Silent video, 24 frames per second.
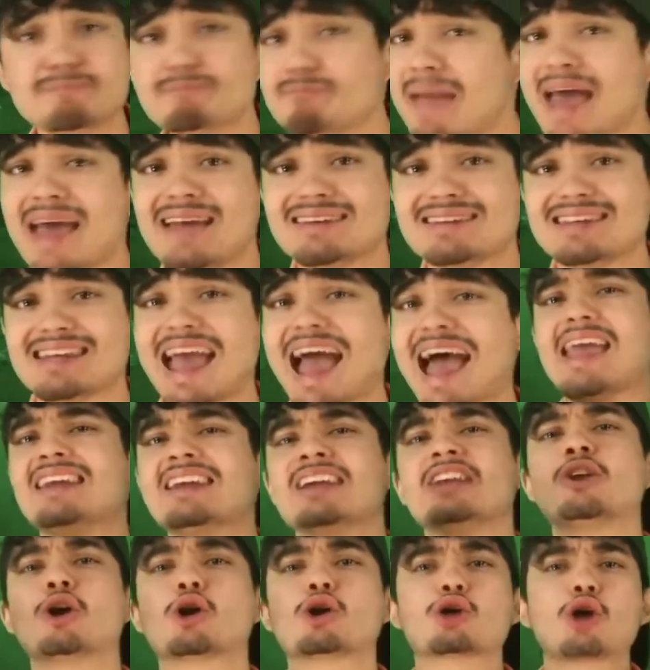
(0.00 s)
met in
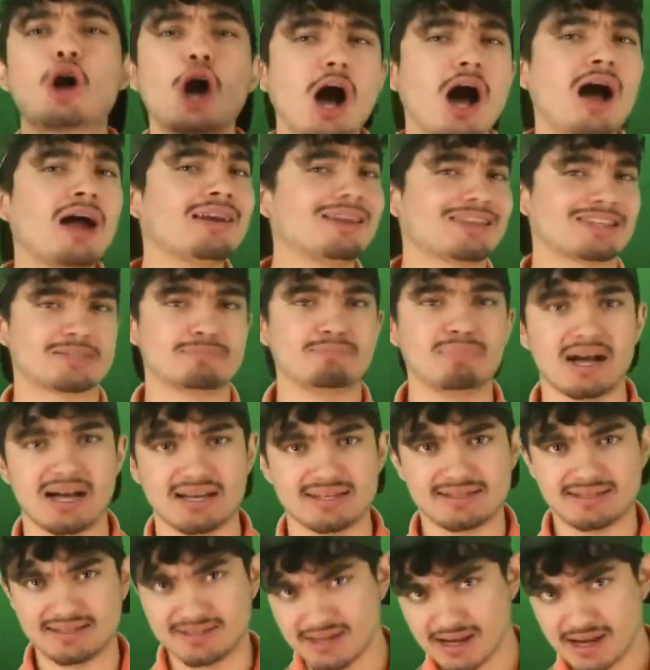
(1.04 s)
a narcotics
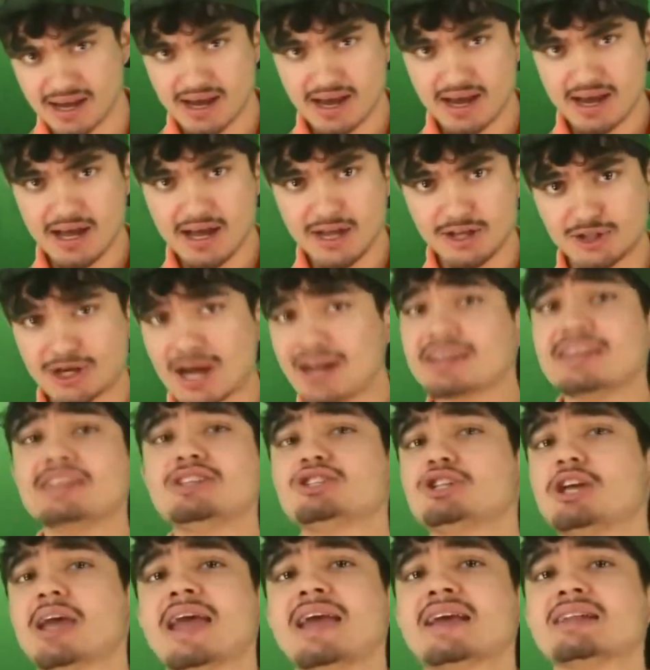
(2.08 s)
bust. Jackie
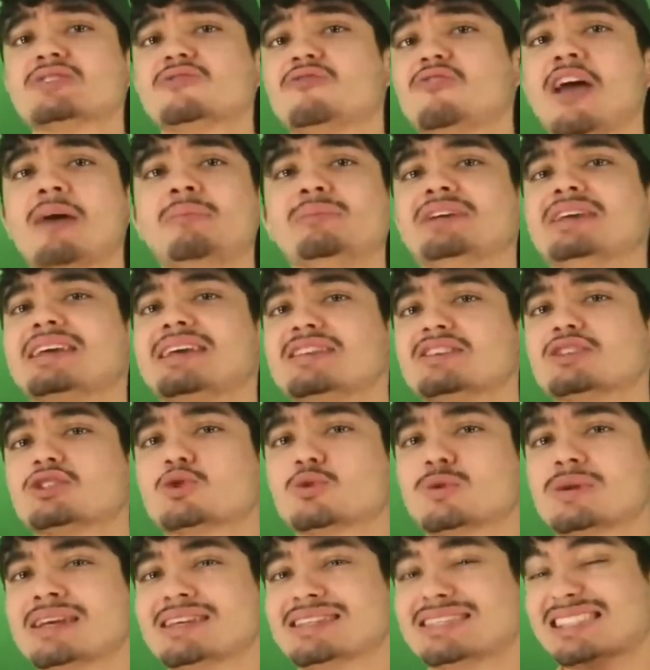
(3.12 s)
Chan's family
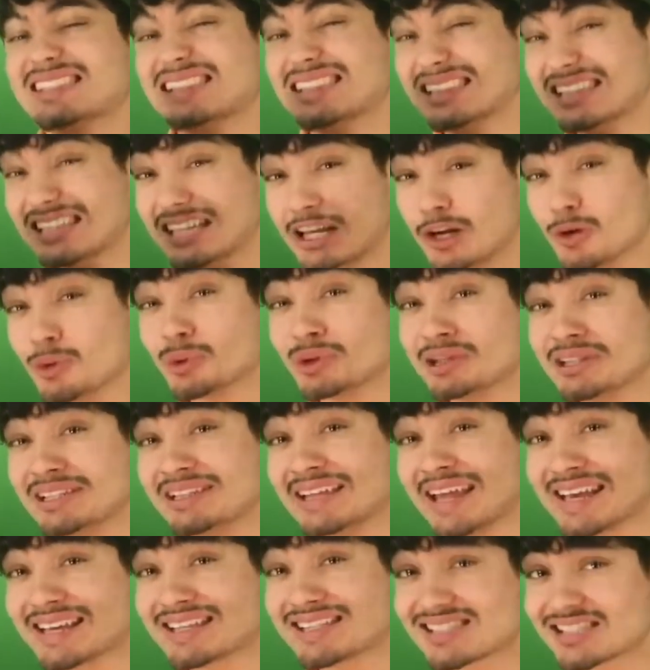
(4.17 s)
history is literally
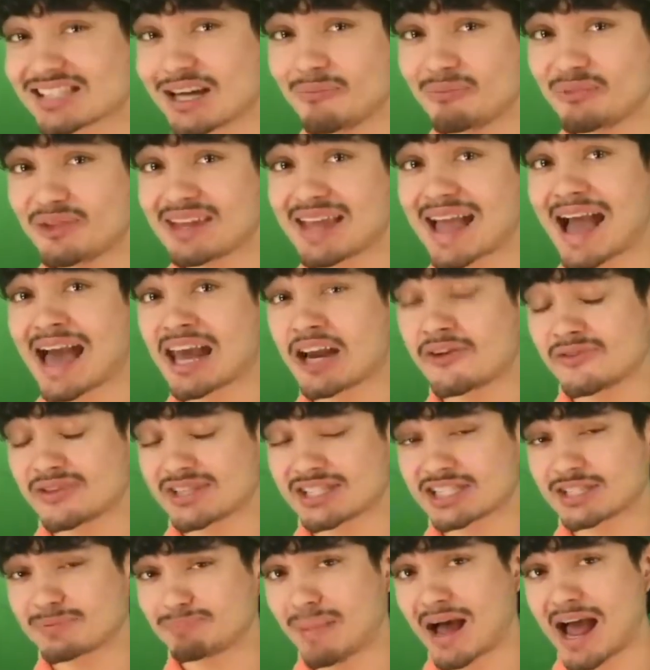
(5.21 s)
like something oh, out of a
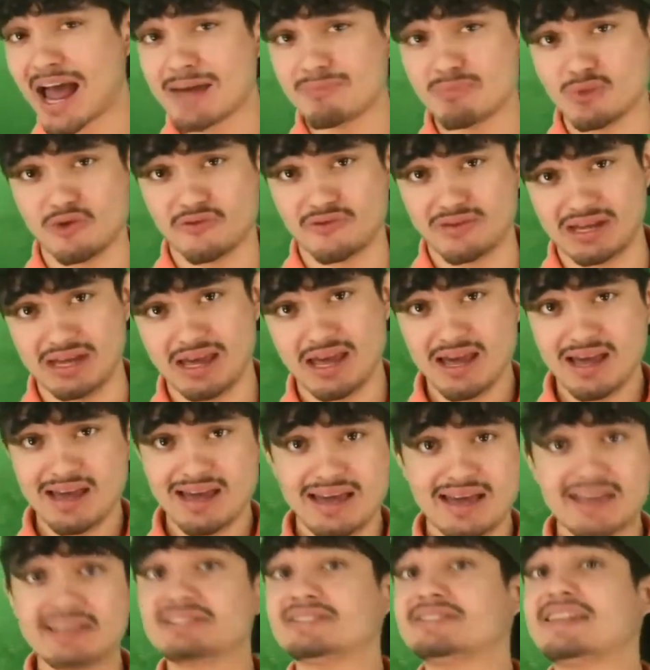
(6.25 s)
spy movie.
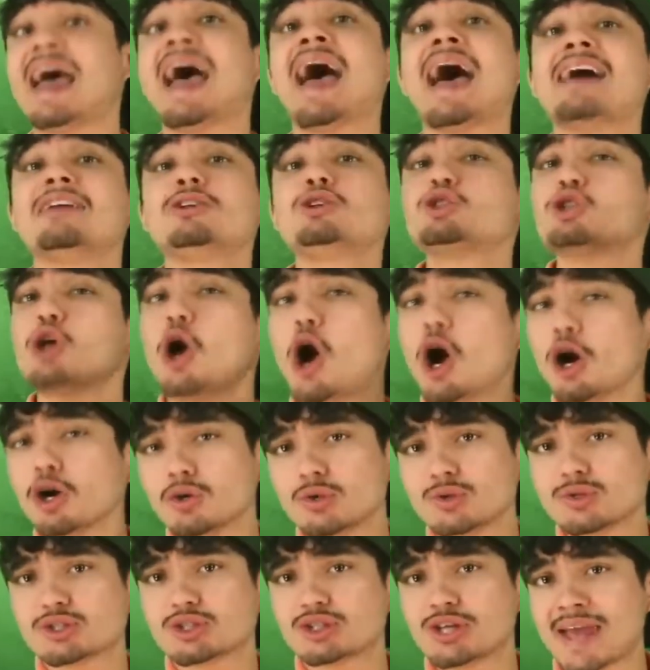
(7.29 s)
His dad,
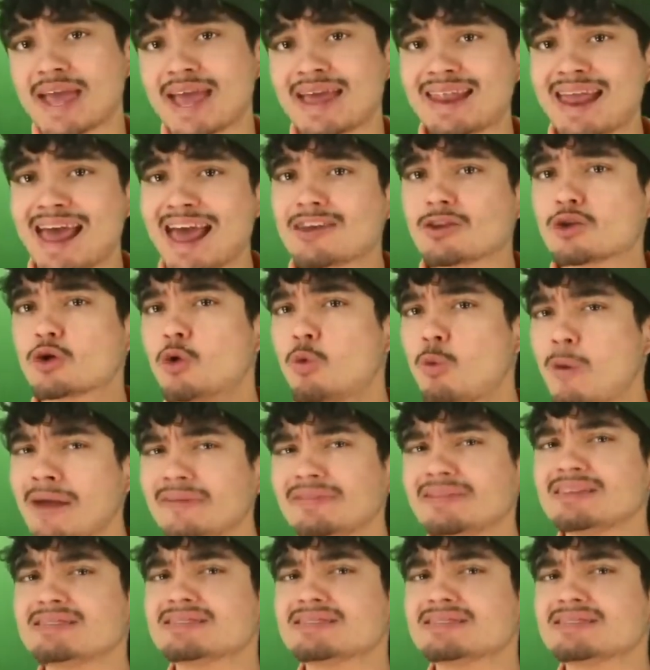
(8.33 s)
Charles Chan, had quite